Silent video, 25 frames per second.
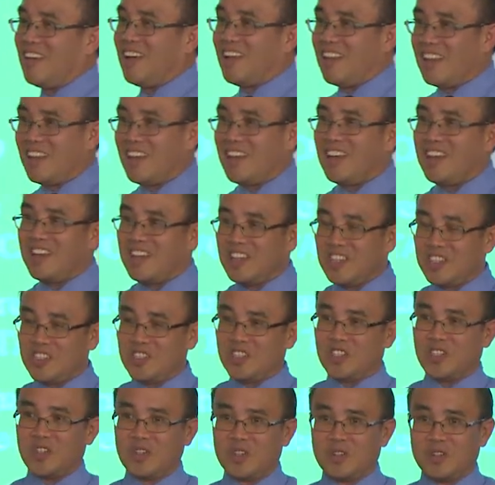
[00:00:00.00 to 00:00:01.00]
then they
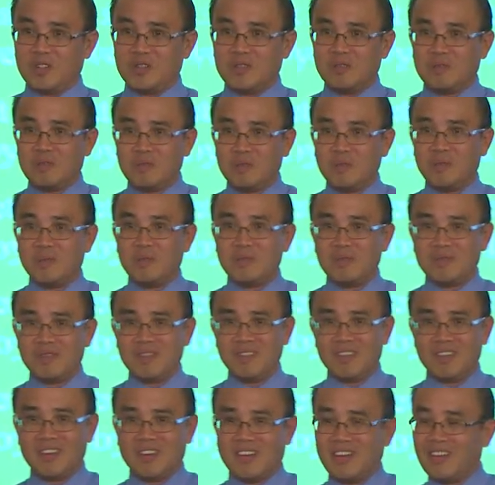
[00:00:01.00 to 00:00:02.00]
should,
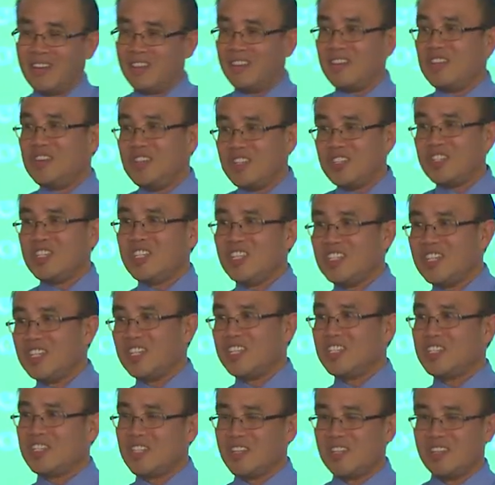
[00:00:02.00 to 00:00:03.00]
the decision
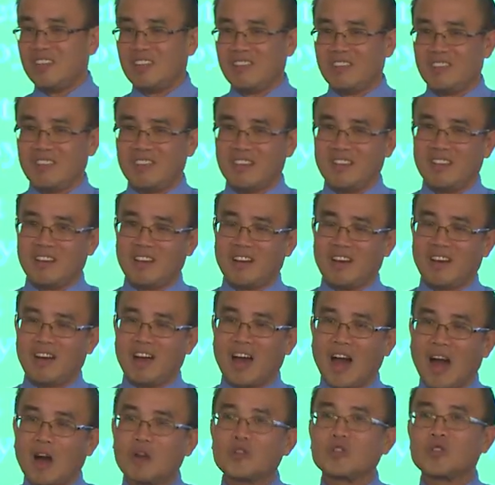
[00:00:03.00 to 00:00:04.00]
is
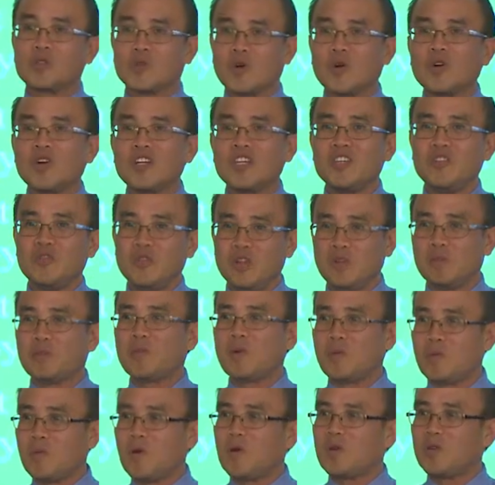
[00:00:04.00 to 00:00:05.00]
how strongly you will
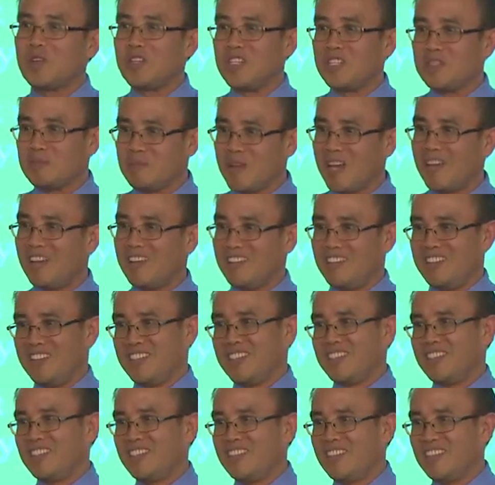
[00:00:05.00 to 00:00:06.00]
promote these
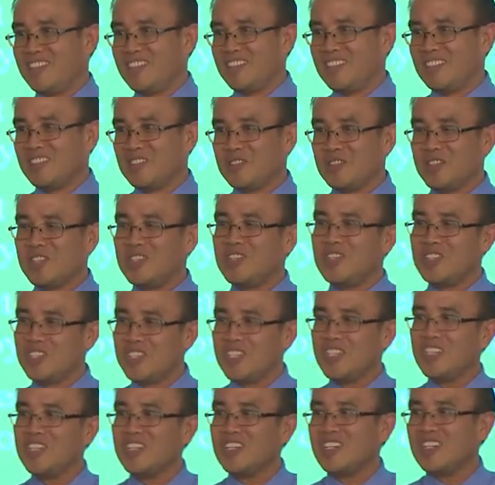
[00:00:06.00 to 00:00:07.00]
managers. So the
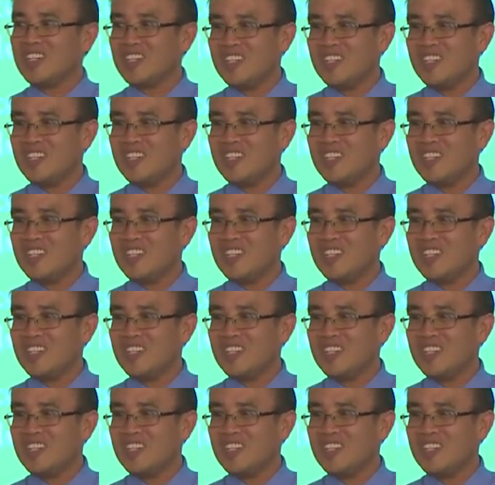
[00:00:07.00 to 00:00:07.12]
decision